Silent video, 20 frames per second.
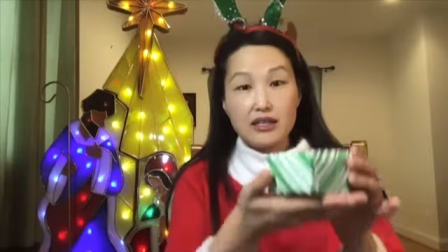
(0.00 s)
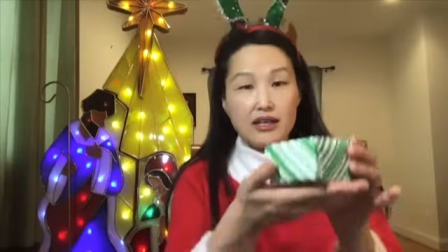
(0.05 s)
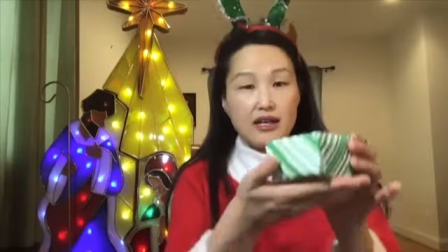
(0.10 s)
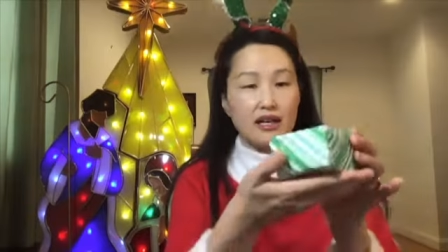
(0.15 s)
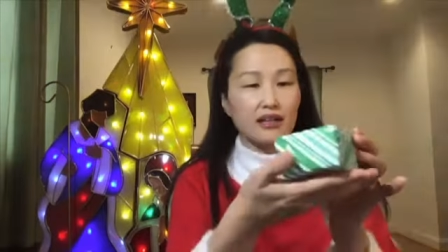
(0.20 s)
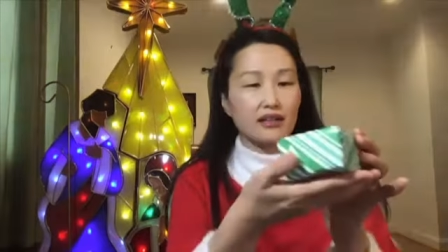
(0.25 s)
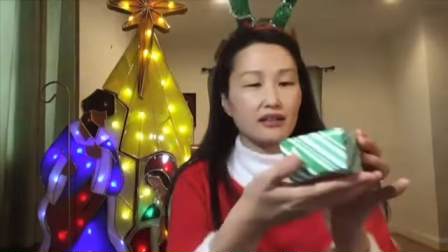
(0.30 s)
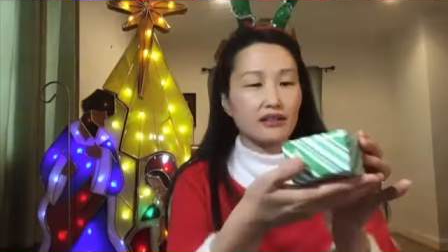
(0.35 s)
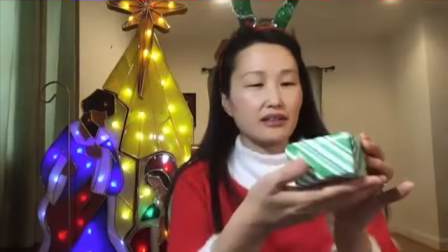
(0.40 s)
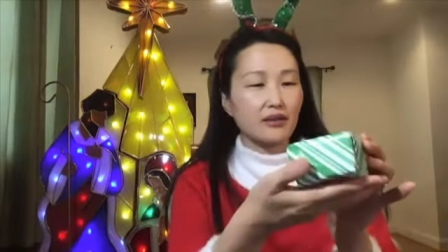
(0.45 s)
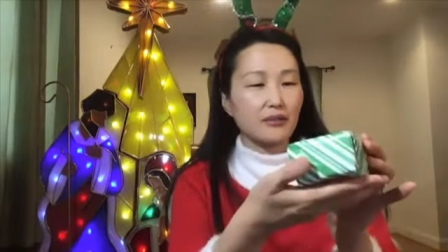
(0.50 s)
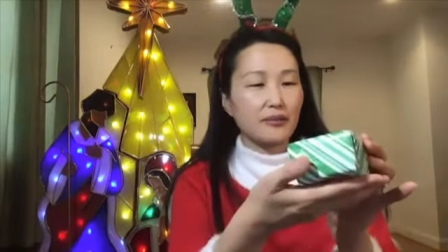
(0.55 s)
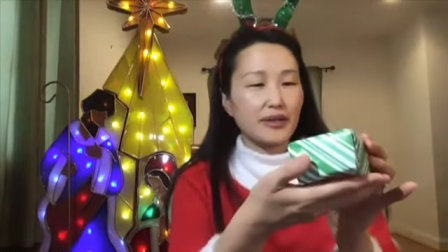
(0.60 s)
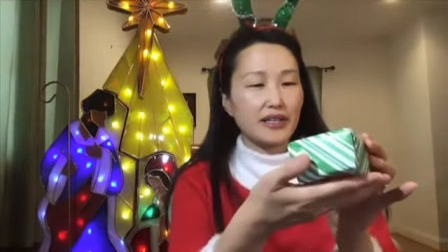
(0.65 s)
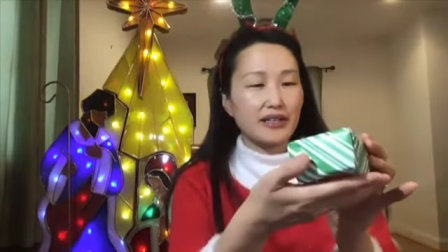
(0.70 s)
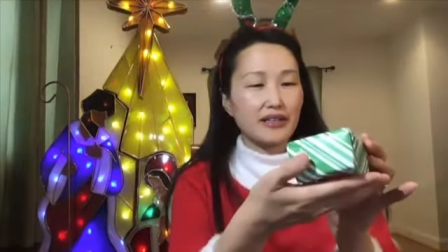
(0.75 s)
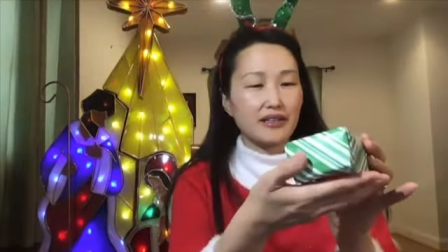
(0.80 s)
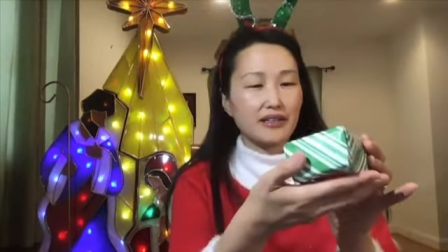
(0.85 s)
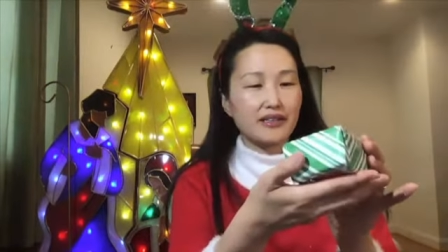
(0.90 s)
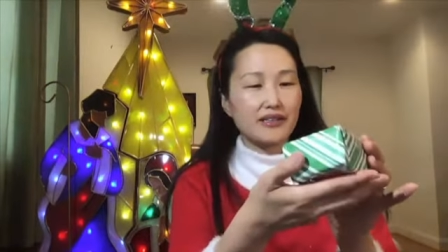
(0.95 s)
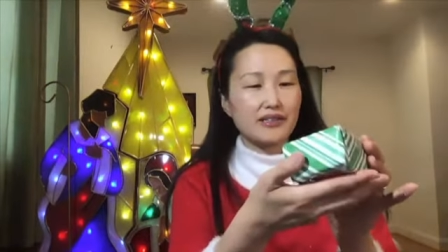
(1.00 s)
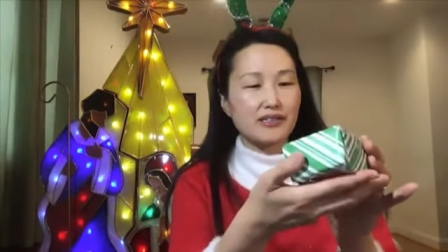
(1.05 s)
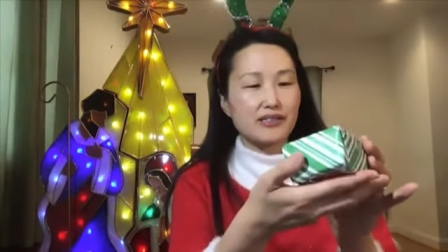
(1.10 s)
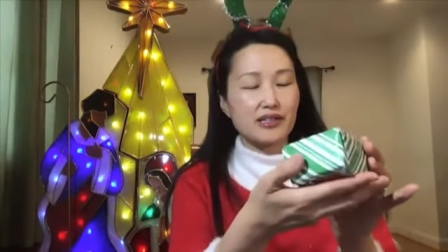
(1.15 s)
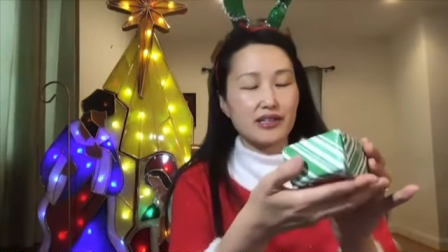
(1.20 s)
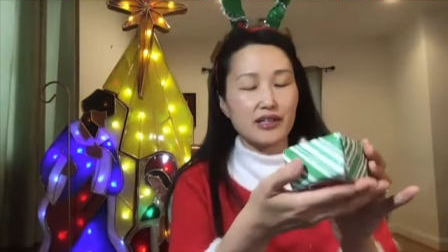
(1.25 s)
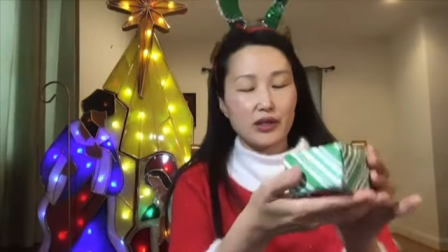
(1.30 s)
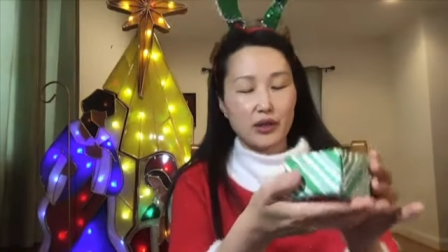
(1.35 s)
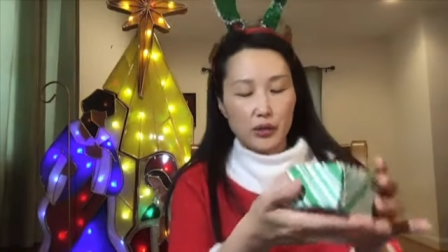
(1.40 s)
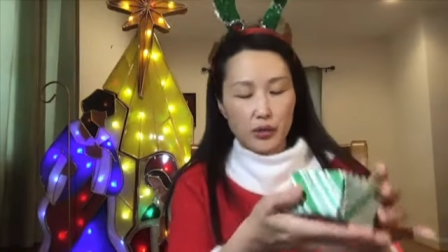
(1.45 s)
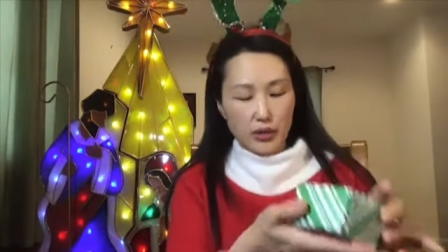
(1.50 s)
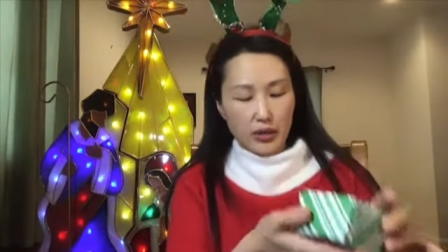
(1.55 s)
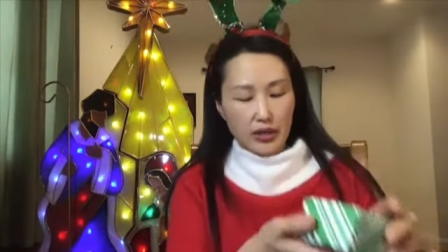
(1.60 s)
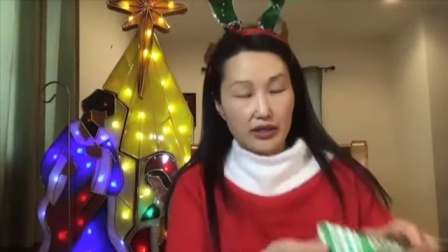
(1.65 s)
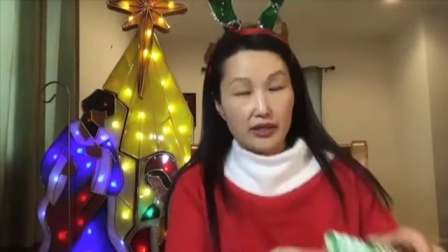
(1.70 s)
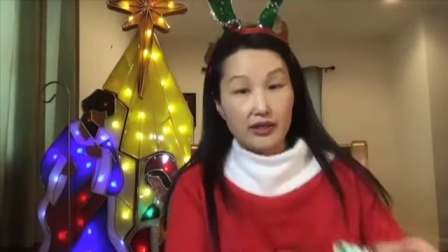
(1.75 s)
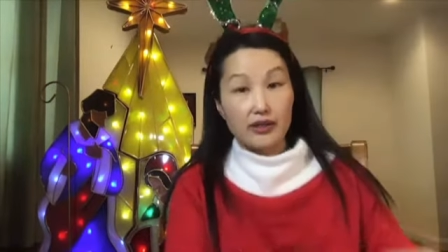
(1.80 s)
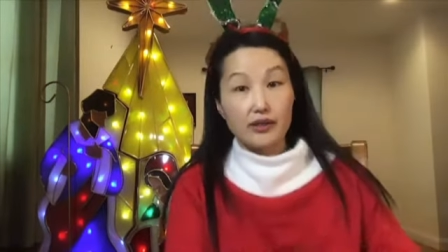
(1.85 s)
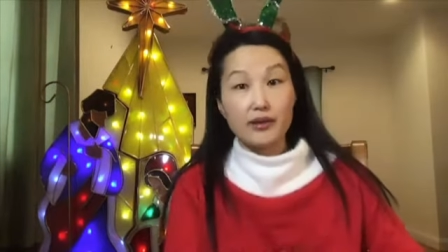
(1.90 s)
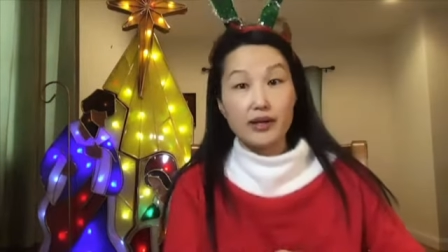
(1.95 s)
a little bit insecure.
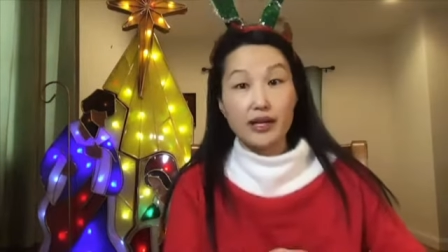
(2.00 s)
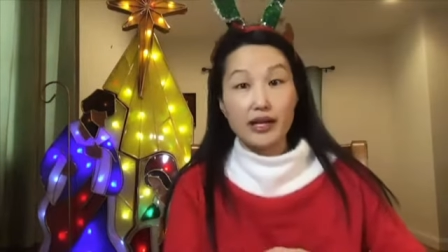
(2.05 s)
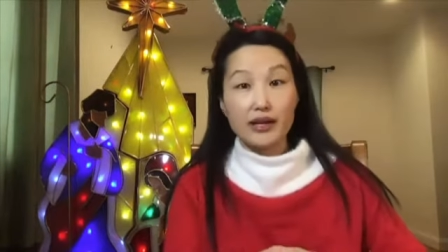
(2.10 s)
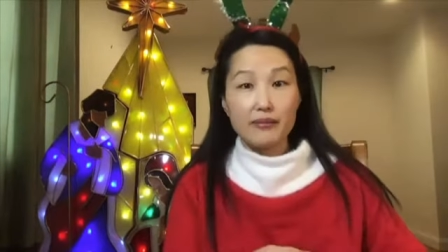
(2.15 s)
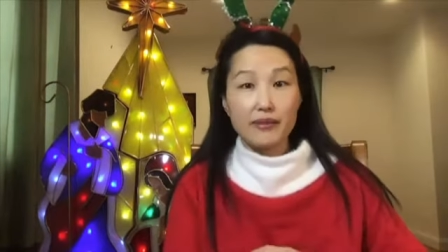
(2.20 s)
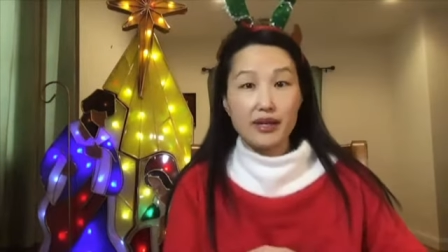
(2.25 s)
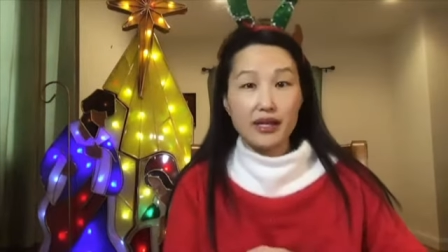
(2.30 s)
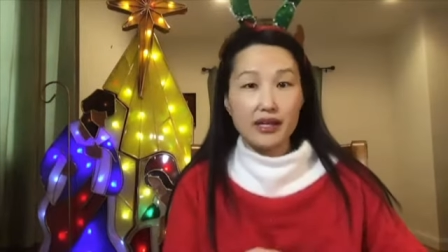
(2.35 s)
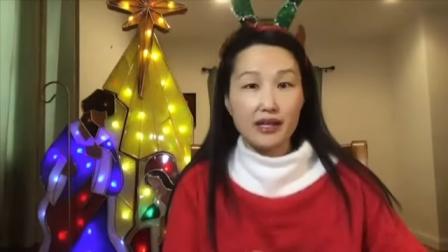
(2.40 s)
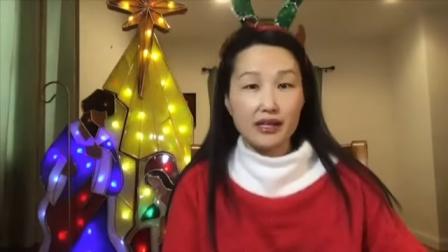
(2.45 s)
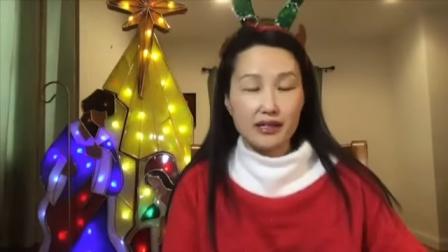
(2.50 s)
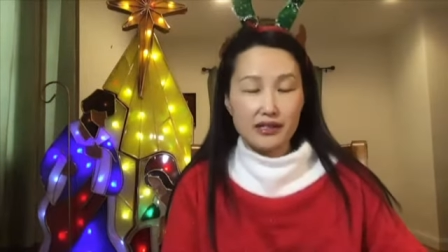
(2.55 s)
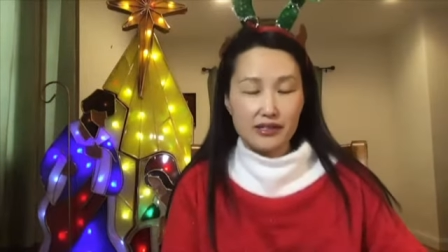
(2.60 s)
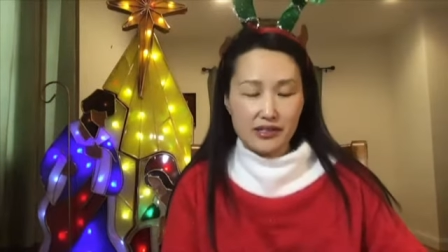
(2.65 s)
You know what I mean?